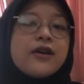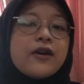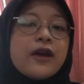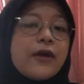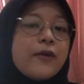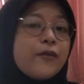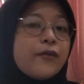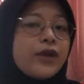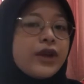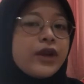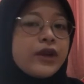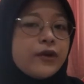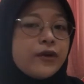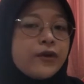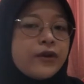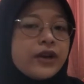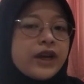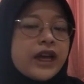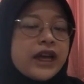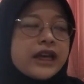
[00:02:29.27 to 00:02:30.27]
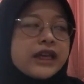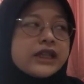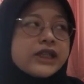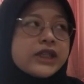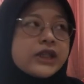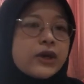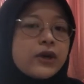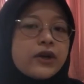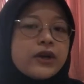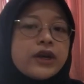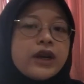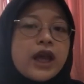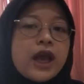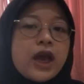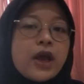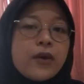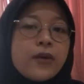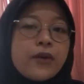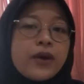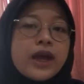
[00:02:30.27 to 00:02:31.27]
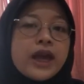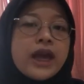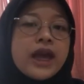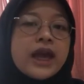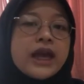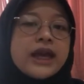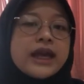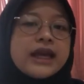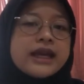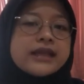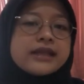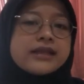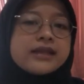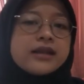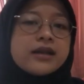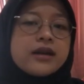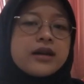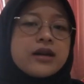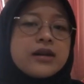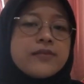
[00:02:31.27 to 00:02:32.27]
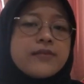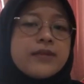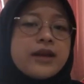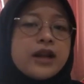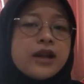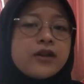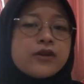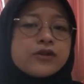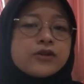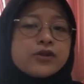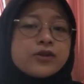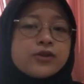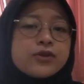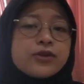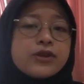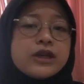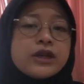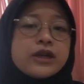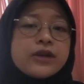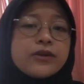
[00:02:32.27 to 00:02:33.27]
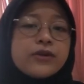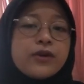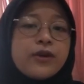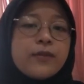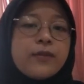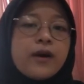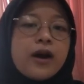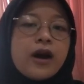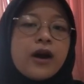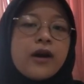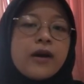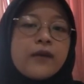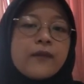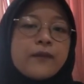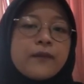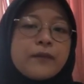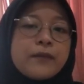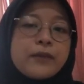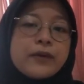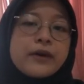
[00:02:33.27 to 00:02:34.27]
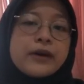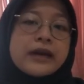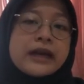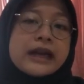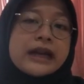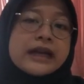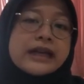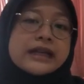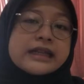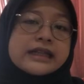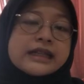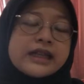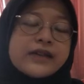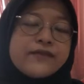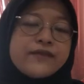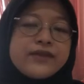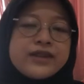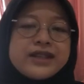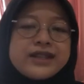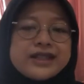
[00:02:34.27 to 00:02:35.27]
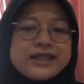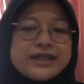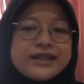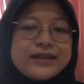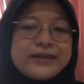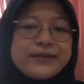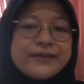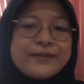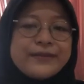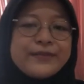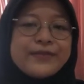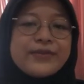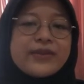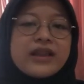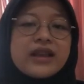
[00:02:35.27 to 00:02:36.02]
We know that John Dewey belongs to the group of Progressivism.